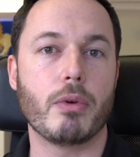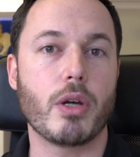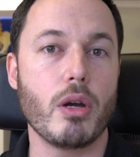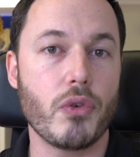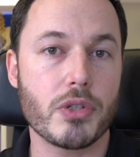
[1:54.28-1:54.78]

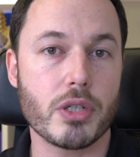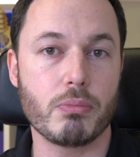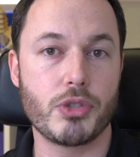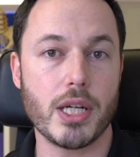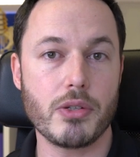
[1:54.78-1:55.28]
going for
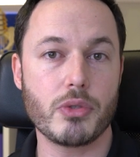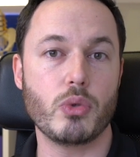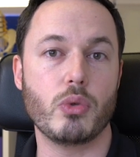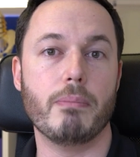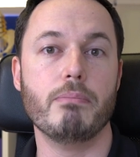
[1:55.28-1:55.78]
some
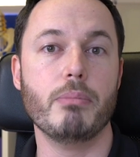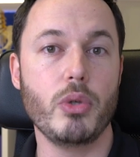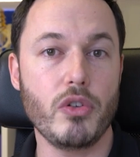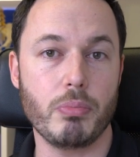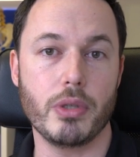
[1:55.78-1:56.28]
gentle
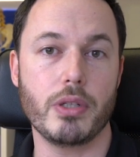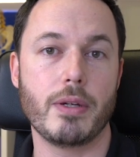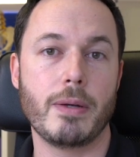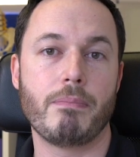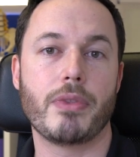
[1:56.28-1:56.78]
movement,
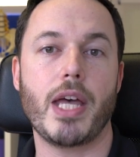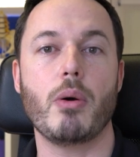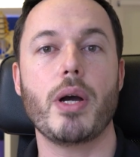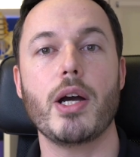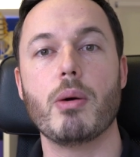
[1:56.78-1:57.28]
that
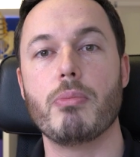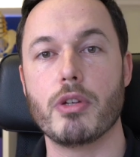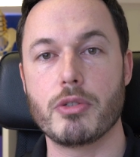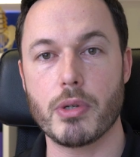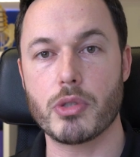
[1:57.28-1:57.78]
will help
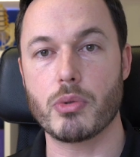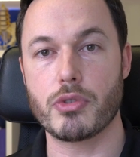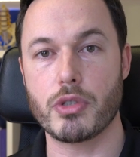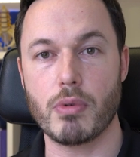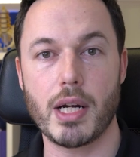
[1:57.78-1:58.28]
those
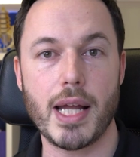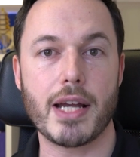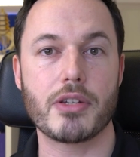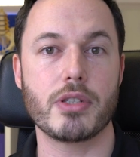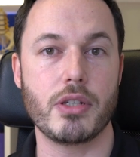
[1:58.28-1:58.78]
muscles to
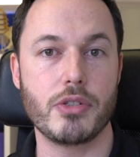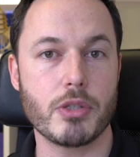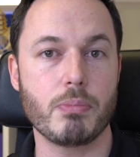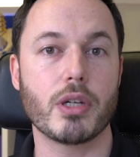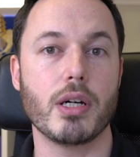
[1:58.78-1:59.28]
relax and
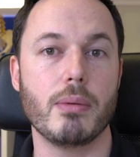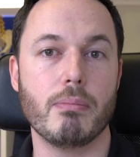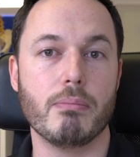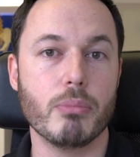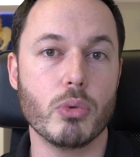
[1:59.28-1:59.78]
just
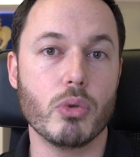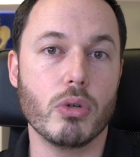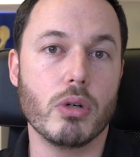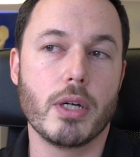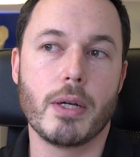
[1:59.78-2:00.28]
become
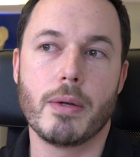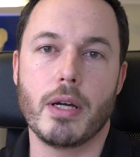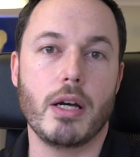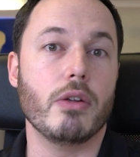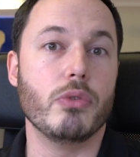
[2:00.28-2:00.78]
more
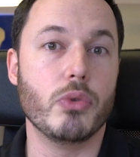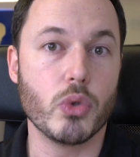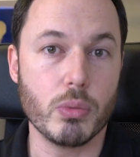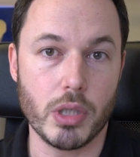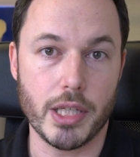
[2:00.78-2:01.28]

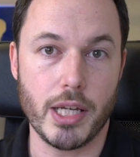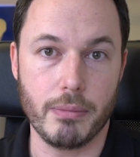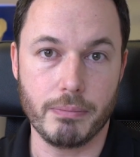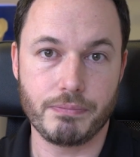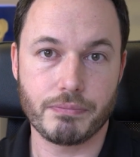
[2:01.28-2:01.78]
normal
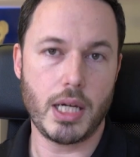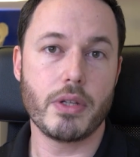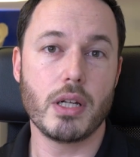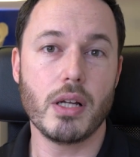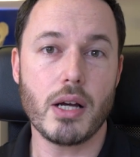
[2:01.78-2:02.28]
again.
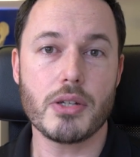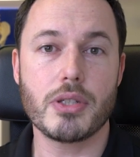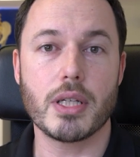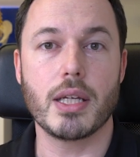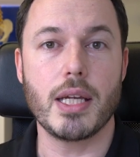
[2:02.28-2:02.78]
And the last thing